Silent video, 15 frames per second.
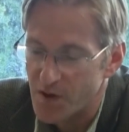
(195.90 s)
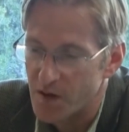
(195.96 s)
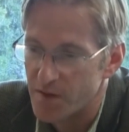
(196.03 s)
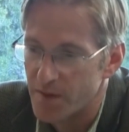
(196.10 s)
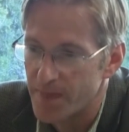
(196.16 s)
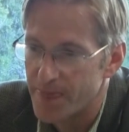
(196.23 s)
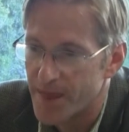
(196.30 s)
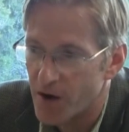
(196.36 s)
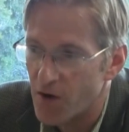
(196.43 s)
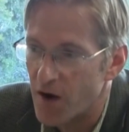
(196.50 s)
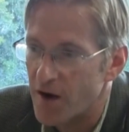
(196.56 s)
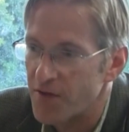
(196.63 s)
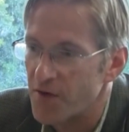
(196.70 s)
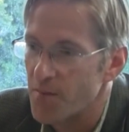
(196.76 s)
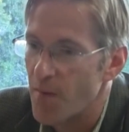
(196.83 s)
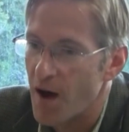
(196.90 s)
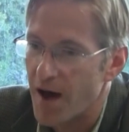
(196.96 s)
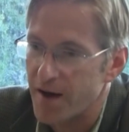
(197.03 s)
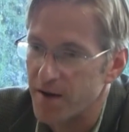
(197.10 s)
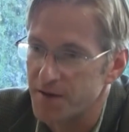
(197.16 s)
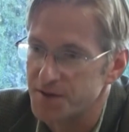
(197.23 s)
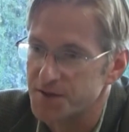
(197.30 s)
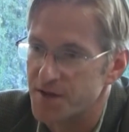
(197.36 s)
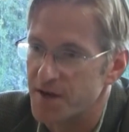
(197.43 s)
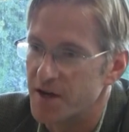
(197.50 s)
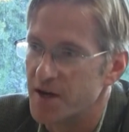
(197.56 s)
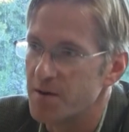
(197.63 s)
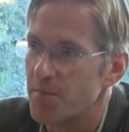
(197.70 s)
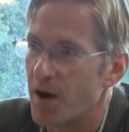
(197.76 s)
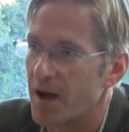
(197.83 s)
There are other models
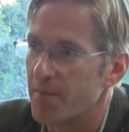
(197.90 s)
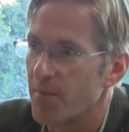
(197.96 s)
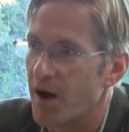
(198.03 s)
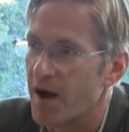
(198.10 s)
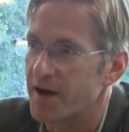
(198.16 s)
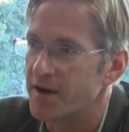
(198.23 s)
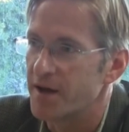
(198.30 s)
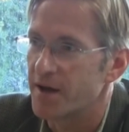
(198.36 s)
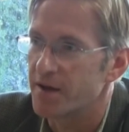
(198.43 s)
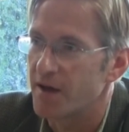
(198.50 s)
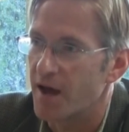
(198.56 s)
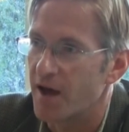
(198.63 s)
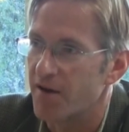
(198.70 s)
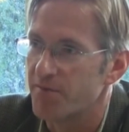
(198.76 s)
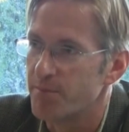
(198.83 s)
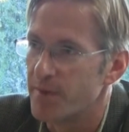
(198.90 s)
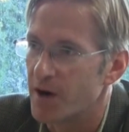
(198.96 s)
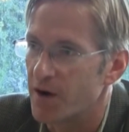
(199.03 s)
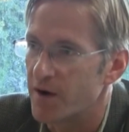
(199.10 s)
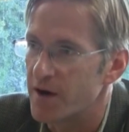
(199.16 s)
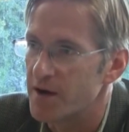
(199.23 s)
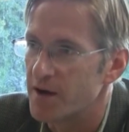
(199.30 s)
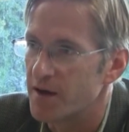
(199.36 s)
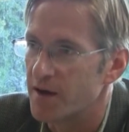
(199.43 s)
that, in my mind, have merit,